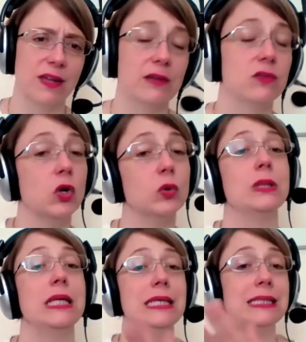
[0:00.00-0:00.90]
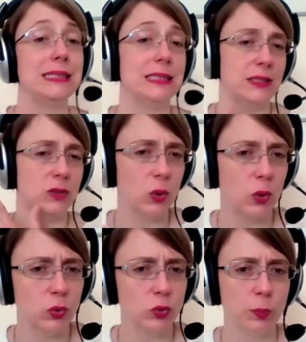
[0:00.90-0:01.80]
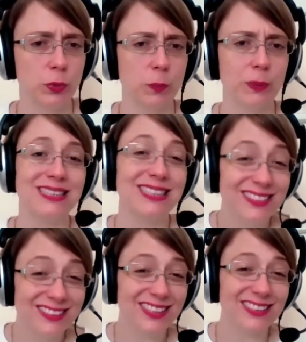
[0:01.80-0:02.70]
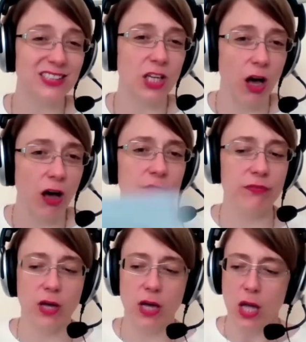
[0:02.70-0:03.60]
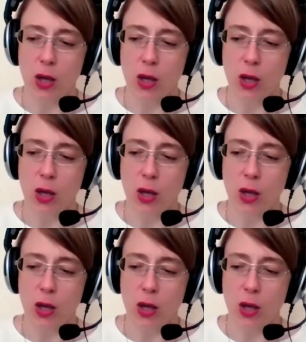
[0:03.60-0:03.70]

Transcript: that not only is it in the course book, but it does cover